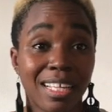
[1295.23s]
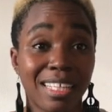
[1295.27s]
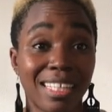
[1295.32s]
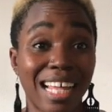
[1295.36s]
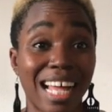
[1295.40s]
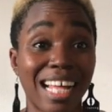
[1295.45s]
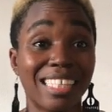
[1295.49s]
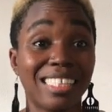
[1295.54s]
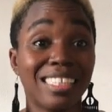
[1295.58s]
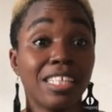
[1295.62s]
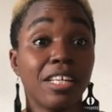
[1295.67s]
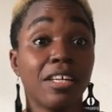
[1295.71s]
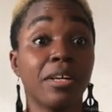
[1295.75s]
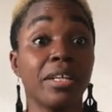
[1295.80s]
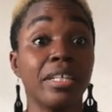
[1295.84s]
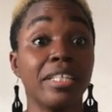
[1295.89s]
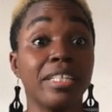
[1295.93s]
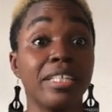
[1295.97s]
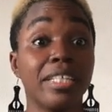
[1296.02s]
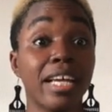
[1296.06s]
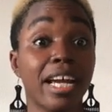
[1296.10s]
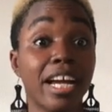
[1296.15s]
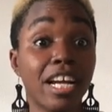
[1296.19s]
That's a
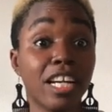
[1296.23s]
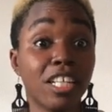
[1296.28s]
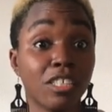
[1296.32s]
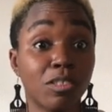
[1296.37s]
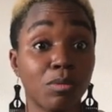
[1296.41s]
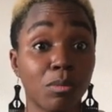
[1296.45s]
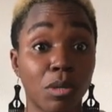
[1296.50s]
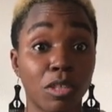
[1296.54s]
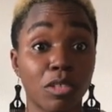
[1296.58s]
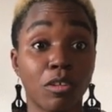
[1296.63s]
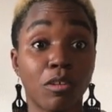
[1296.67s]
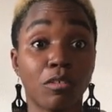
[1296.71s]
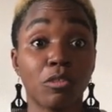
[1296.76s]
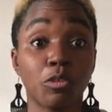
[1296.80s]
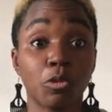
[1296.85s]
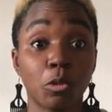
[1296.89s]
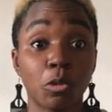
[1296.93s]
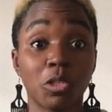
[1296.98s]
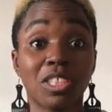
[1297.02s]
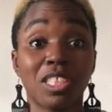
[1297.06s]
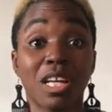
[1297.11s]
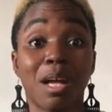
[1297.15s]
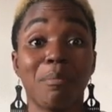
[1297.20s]
year's worth of
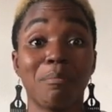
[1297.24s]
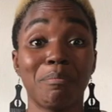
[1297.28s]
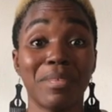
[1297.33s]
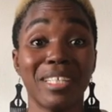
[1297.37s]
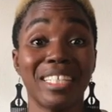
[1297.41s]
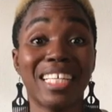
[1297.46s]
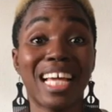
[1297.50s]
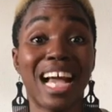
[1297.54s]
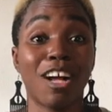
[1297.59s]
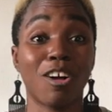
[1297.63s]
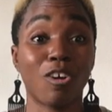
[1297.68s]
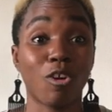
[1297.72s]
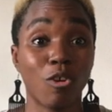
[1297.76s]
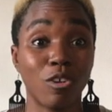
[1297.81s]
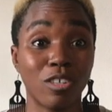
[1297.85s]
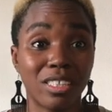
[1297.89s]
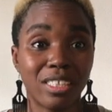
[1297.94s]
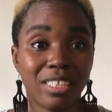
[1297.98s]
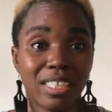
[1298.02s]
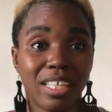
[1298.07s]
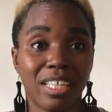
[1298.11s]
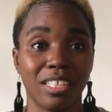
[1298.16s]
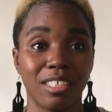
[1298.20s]
social media
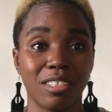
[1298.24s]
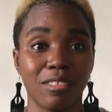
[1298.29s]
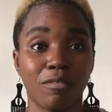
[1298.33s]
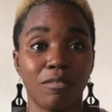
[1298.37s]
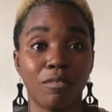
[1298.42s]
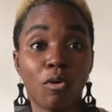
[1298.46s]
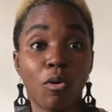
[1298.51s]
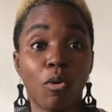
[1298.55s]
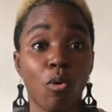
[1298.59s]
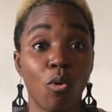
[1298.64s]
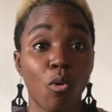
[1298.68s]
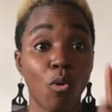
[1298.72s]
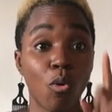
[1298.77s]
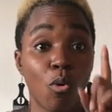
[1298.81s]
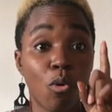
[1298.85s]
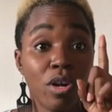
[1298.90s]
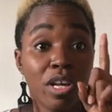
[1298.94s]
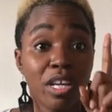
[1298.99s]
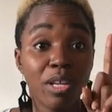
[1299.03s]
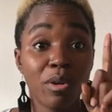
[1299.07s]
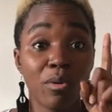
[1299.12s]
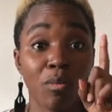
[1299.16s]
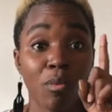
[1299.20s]
content for
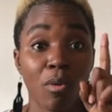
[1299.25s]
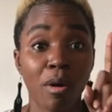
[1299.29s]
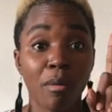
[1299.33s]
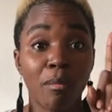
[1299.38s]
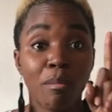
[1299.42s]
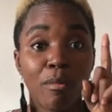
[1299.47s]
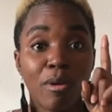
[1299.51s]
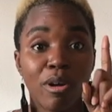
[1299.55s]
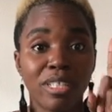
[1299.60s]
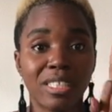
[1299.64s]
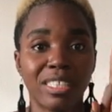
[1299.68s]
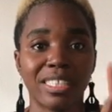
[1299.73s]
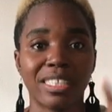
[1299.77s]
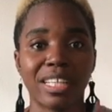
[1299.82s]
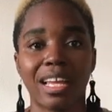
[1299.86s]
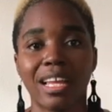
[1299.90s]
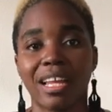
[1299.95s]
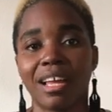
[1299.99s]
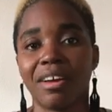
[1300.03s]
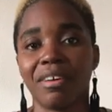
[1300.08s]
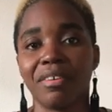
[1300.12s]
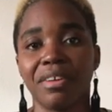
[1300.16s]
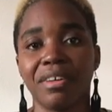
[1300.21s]
only 1 month's
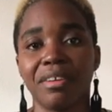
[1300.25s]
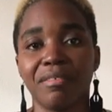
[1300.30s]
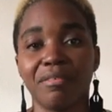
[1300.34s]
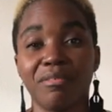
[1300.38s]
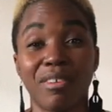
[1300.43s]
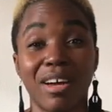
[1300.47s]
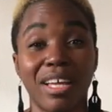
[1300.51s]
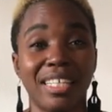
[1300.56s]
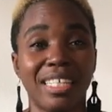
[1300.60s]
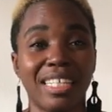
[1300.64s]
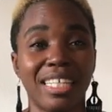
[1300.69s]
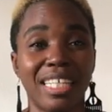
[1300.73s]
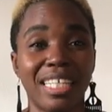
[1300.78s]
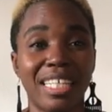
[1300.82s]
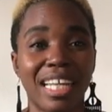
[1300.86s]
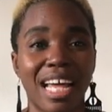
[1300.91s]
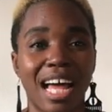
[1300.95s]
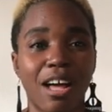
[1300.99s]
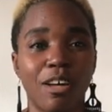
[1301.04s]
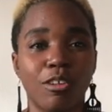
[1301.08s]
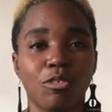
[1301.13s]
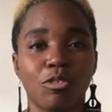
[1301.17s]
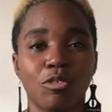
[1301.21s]
salary for an
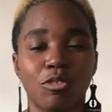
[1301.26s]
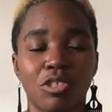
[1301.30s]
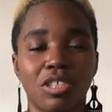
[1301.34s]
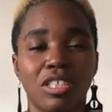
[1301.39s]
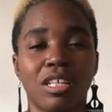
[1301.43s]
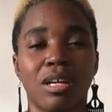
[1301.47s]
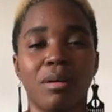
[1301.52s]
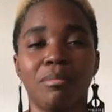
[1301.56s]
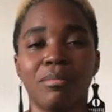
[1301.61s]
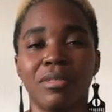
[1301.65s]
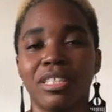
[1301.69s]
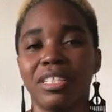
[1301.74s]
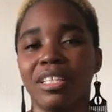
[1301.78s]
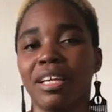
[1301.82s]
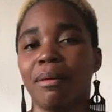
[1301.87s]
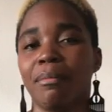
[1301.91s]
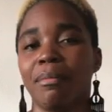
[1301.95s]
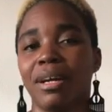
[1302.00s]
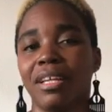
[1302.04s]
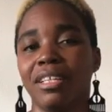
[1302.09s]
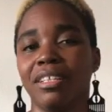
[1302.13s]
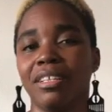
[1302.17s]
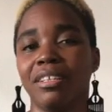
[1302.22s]
in-house social media
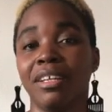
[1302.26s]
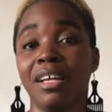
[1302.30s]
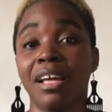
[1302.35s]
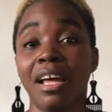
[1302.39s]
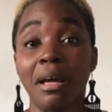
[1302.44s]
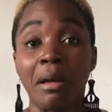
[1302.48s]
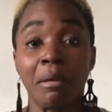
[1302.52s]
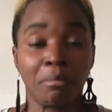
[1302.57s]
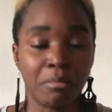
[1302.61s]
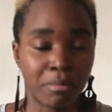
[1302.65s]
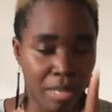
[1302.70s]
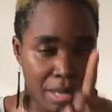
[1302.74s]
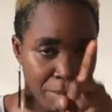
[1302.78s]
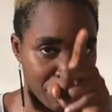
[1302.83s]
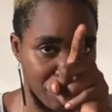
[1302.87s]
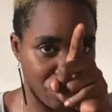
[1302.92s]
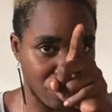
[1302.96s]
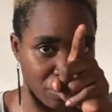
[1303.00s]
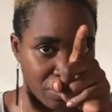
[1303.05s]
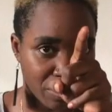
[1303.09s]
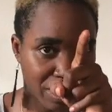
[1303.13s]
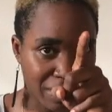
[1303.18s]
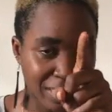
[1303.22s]
manager. Let me
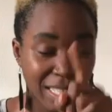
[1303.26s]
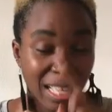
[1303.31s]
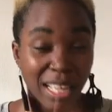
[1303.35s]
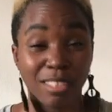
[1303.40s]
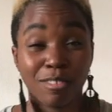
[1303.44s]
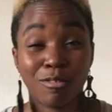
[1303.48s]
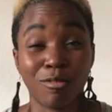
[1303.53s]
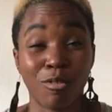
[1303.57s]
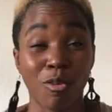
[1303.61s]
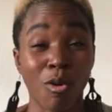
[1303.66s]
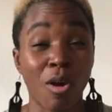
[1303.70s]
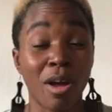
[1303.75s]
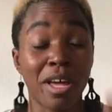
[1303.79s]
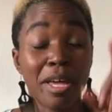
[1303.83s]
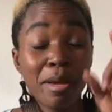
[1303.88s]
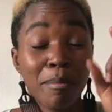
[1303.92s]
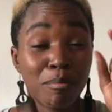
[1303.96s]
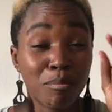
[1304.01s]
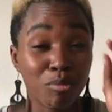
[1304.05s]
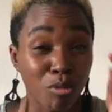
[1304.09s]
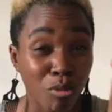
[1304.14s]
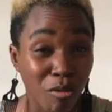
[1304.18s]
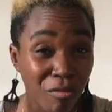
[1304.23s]
correct that, for a
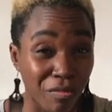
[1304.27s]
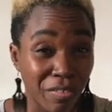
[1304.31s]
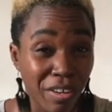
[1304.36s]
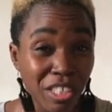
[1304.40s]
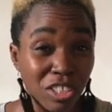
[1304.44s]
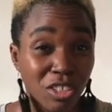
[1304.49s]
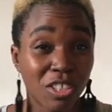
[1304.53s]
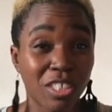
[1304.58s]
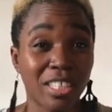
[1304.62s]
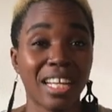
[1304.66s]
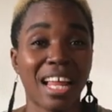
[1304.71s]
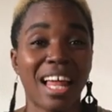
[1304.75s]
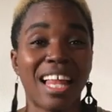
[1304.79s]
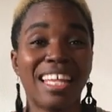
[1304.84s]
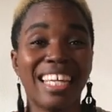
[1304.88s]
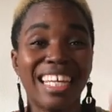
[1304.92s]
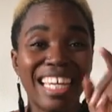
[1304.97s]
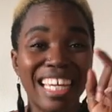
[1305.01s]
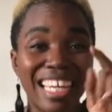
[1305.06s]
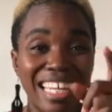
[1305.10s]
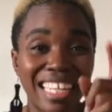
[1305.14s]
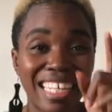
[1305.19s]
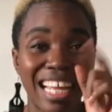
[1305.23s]
professional
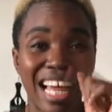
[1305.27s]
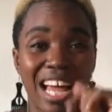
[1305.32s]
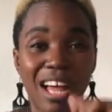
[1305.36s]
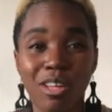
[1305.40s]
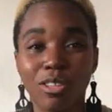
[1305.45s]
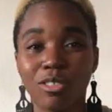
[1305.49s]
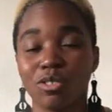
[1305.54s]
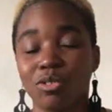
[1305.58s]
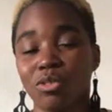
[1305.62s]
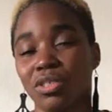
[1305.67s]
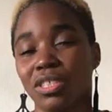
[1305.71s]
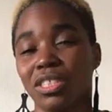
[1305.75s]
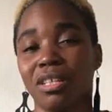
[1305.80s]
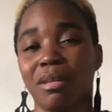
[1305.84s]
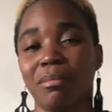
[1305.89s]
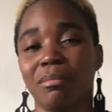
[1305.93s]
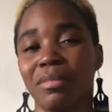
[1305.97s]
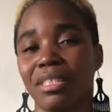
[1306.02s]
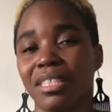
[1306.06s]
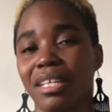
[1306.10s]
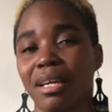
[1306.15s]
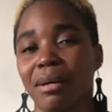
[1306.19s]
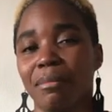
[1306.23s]
in-house social
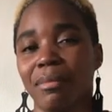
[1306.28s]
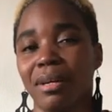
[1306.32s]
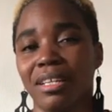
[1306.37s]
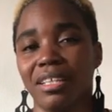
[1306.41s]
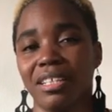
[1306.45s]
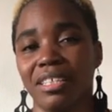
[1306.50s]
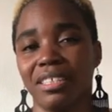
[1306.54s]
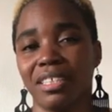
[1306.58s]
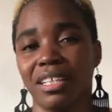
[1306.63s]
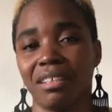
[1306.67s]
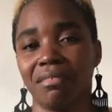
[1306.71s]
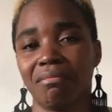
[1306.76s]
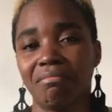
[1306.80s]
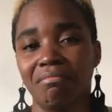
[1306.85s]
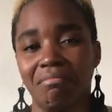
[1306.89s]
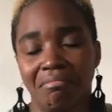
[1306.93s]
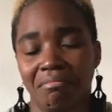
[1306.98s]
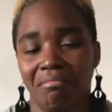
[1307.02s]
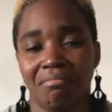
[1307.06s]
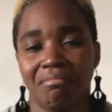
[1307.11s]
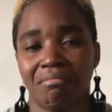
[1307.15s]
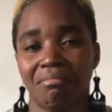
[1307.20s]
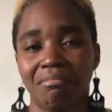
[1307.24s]
media manager.
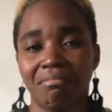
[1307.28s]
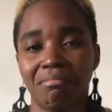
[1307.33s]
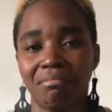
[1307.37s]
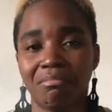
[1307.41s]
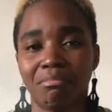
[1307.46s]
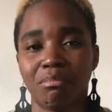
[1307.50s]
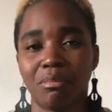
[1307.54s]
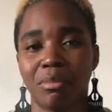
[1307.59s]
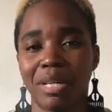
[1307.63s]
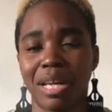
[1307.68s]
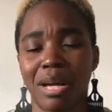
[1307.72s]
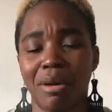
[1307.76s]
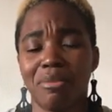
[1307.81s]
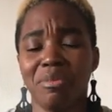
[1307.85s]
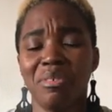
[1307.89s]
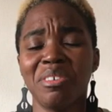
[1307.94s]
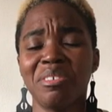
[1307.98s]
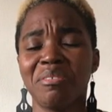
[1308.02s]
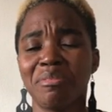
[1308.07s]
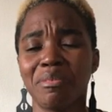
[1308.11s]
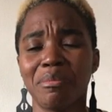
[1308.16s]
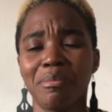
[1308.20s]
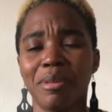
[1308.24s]
But I
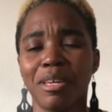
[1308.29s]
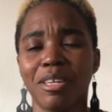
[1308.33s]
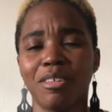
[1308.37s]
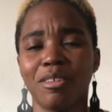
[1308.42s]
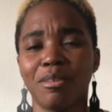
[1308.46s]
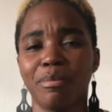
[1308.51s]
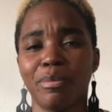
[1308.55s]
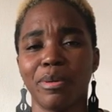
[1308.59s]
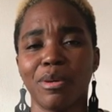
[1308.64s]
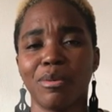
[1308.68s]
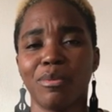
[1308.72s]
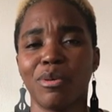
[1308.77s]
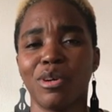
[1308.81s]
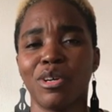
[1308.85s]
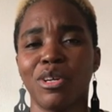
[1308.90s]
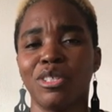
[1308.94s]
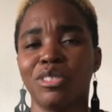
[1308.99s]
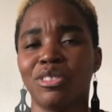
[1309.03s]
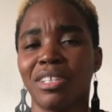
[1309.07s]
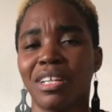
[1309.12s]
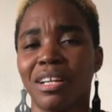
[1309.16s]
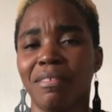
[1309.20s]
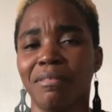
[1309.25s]
won't even make you pay
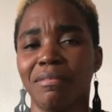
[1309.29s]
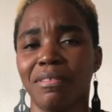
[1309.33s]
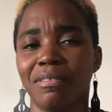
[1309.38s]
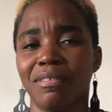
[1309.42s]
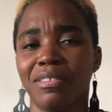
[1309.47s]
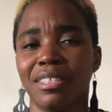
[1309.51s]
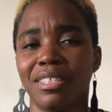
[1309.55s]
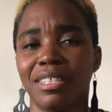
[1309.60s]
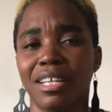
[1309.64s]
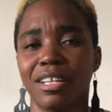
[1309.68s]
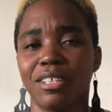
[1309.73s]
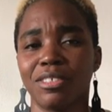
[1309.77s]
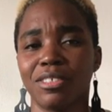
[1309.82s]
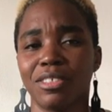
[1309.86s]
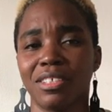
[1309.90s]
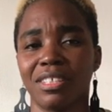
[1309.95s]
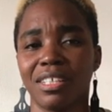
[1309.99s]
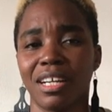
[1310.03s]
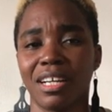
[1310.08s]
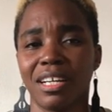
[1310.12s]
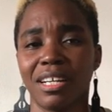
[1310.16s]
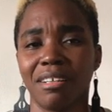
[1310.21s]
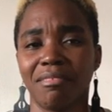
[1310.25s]

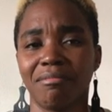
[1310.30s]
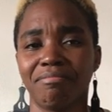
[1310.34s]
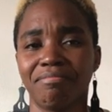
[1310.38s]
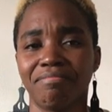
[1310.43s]
150,000 naira.